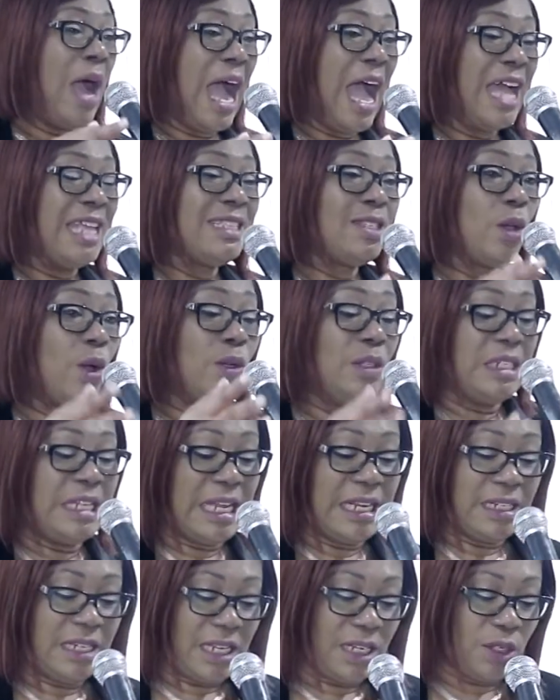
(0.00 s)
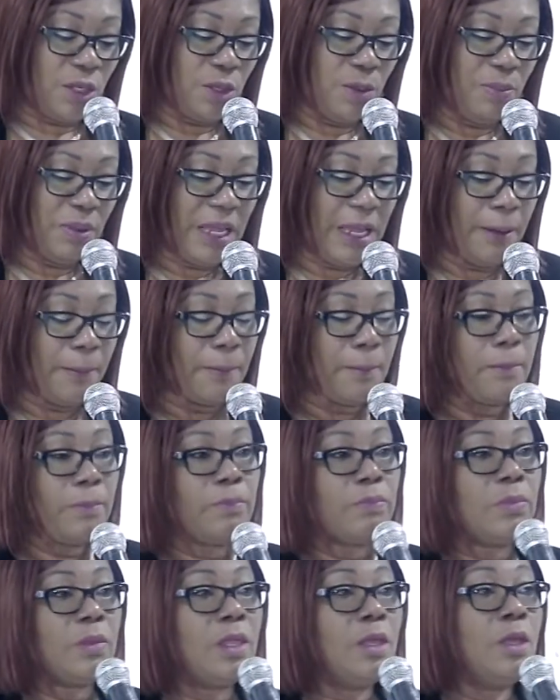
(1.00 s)
has ordained it to be.
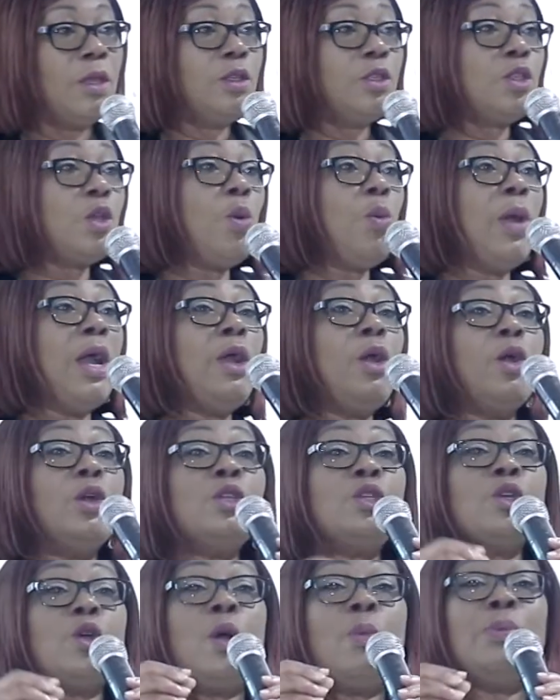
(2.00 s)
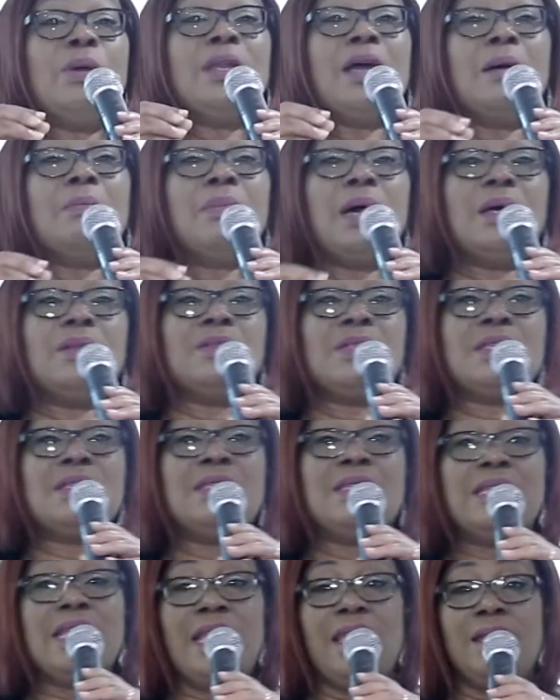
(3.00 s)
So we're going to open our mouths
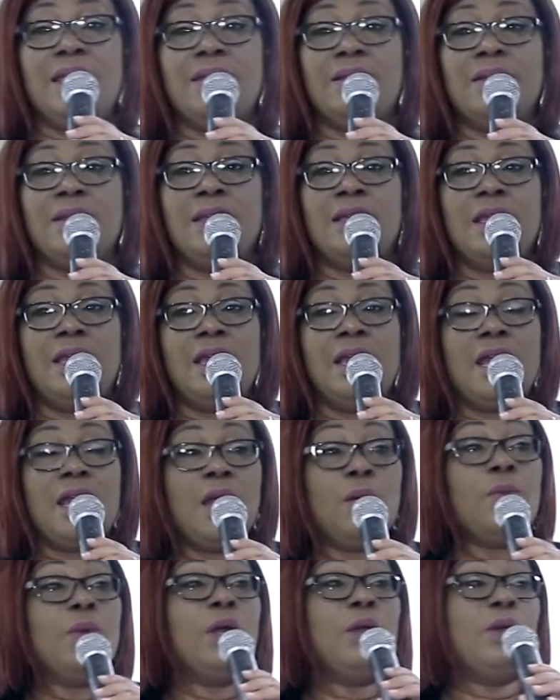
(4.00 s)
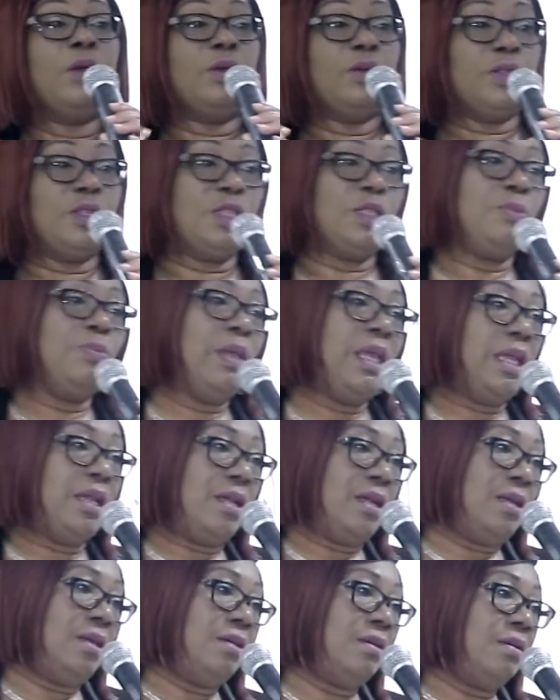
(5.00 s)
today and we're going to
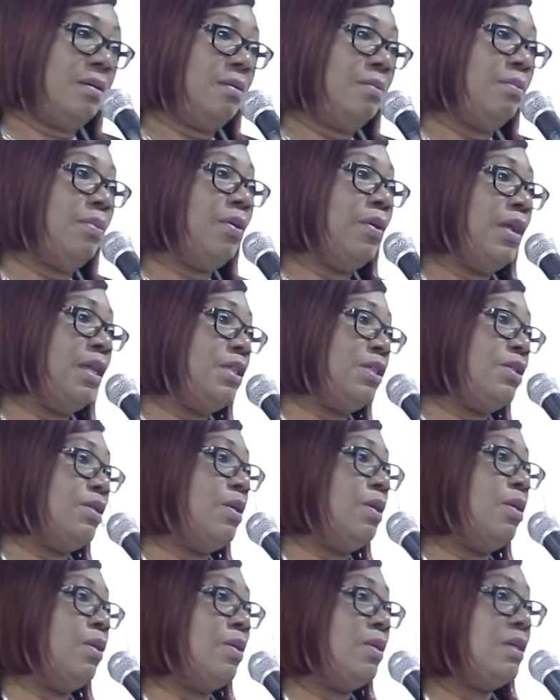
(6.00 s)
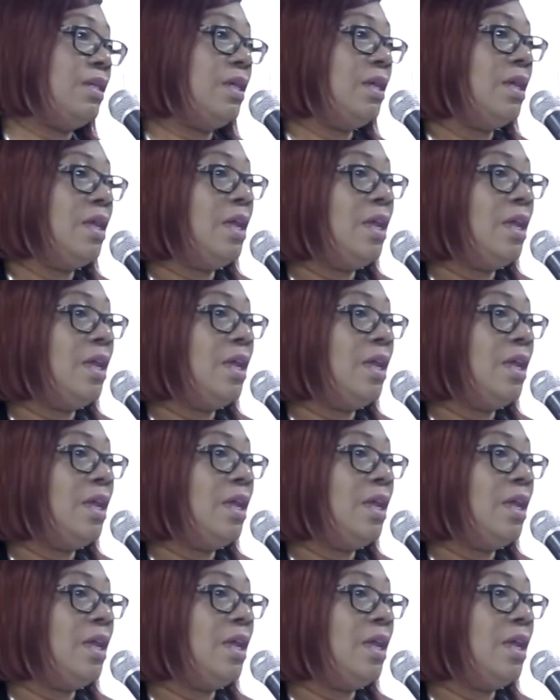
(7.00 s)
speak. Praise the Lord.